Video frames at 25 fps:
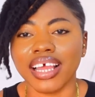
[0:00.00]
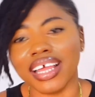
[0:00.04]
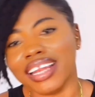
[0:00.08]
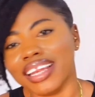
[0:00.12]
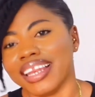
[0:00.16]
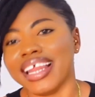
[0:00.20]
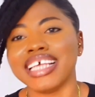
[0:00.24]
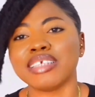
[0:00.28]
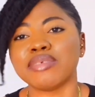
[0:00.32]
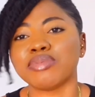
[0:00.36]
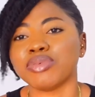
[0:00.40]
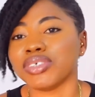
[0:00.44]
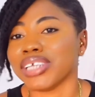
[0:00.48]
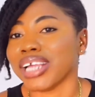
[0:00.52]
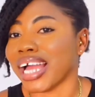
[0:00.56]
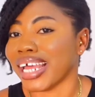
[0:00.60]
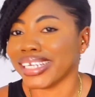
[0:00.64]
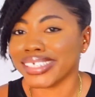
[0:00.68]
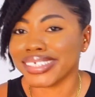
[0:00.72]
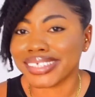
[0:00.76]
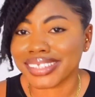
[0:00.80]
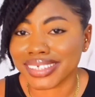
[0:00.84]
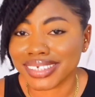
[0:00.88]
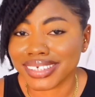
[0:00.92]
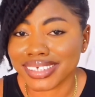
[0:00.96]
Let's be
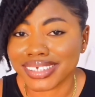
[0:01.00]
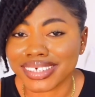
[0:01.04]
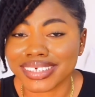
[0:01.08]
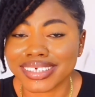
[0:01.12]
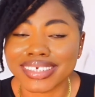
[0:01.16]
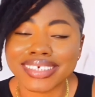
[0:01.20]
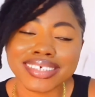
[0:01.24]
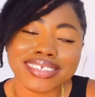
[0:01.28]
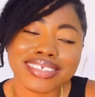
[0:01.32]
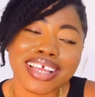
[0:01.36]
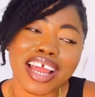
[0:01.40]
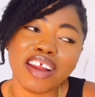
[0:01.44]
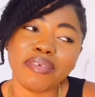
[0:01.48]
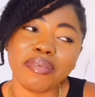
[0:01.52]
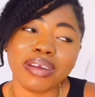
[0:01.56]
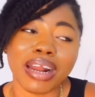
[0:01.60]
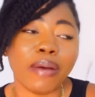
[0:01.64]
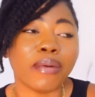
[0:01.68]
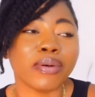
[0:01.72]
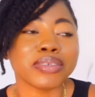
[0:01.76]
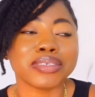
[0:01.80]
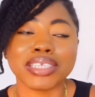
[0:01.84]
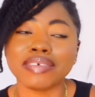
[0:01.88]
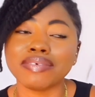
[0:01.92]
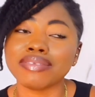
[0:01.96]
realistic. It's not everybody I
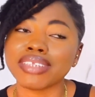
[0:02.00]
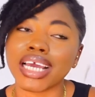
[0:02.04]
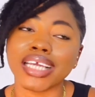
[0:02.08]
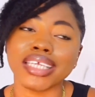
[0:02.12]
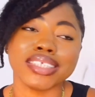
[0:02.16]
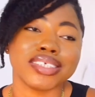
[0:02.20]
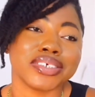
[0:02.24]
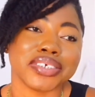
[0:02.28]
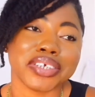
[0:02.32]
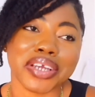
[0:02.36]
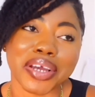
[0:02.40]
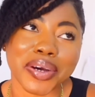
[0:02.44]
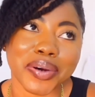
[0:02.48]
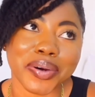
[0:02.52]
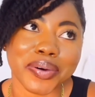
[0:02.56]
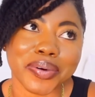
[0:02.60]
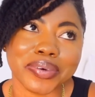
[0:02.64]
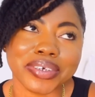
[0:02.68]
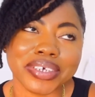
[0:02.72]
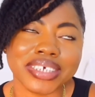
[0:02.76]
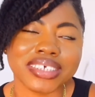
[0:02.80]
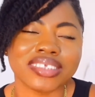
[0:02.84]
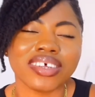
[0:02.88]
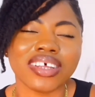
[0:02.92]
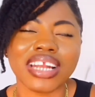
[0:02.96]
want to leave Nigeria.
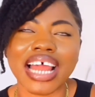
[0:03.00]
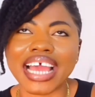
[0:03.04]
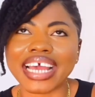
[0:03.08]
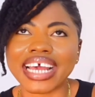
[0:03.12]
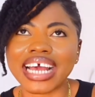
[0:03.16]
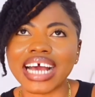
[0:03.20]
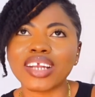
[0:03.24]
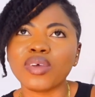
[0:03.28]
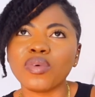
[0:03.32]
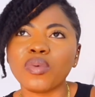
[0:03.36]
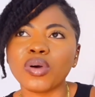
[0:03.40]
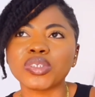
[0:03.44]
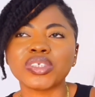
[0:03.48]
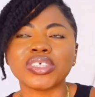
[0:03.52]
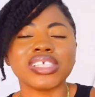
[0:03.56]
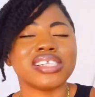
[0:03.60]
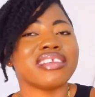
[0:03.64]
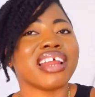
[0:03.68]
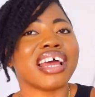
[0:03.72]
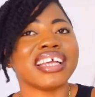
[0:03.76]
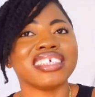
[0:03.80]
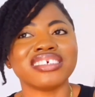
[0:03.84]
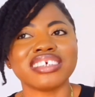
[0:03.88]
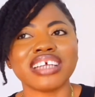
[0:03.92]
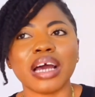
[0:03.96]
It's not like I don't want to leave
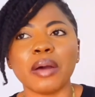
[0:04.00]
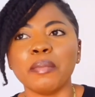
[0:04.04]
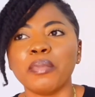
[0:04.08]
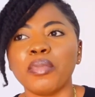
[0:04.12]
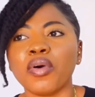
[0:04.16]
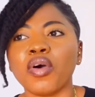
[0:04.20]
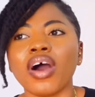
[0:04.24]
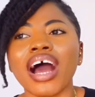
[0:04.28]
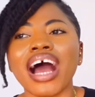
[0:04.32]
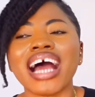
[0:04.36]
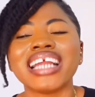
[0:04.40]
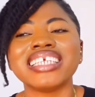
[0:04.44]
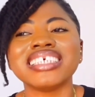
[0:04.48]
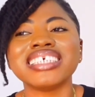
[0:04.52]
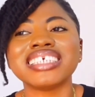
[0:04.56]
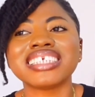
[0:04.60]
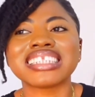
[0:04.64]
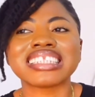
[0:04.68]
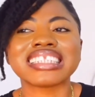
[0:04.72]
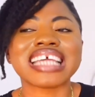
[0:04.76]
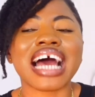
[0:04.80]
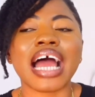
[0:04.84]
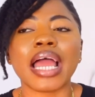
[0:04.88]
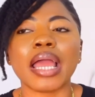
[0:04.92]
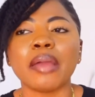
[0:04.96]
Nigeria, but at this
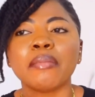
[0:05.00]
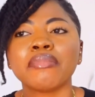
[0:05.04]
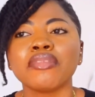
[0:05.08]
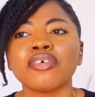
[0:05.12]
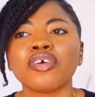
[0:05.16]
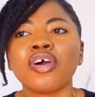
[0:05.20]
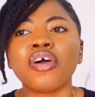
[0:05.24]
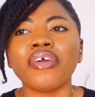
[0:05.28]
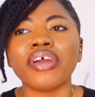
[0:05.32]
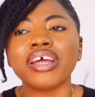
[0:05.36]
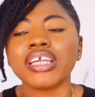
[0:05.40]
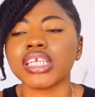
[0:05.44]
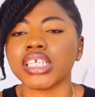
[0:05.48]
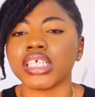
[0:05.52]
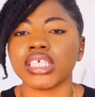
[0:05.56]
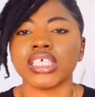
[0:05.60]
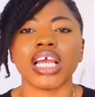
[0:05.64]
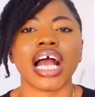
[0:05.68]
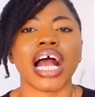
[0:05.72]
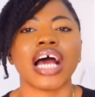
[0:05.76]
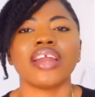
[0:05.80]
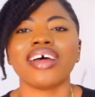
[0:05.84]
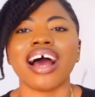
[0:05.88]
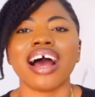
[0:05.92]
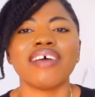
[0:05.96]
time, currently,
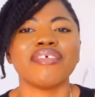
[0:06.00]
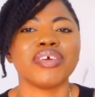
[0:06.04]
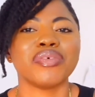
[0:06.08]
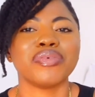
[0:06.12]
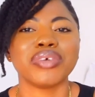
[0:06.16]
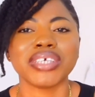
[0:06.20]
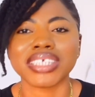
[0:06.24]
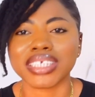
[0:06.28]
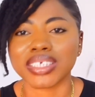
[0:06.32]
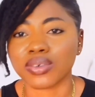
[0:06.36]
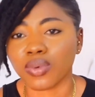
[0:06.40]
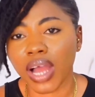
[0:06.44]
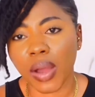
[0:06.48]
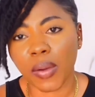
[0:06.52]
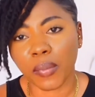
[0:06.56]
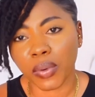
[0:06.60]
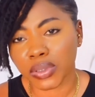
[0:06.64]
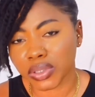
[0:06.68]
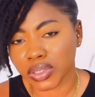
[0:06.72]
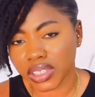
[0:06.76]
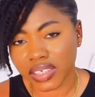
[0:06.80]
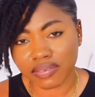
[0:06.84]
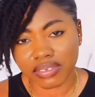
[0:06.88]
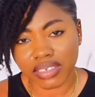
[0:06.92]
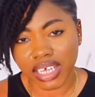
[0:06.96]
I don't have a reason why I
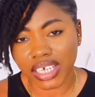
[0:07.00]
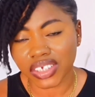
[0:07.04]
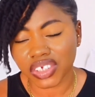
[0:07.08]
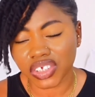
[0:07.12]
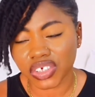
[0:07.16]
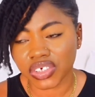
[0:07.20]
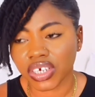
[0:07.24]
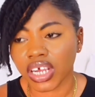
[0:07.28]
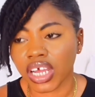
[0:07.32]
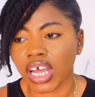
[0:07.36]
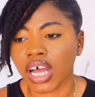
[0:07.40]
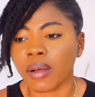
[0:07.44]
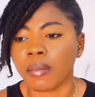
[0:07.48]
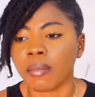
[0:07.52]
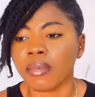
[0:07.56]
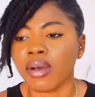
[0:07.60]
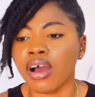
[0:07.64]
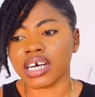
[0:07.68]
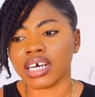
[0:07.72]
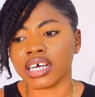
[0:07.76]
want to leave Nigeria.